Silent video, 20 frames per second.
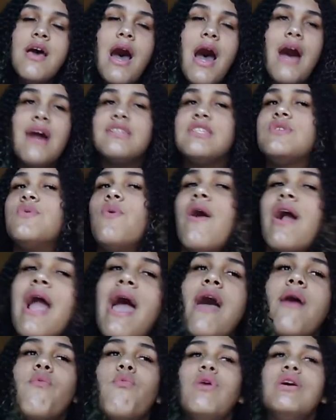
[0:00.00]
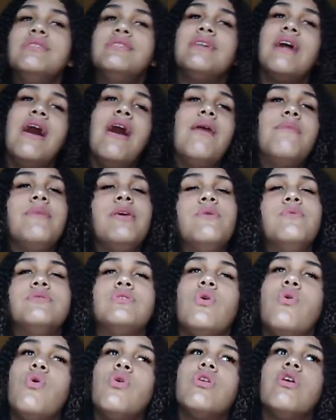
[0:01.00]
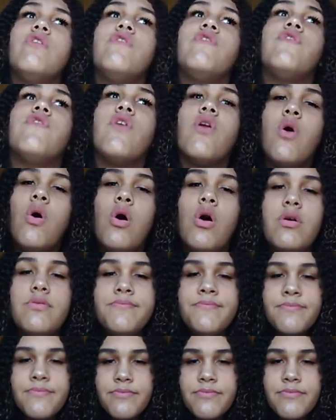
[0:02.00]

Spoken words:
I swung at him one time. He was on the floor.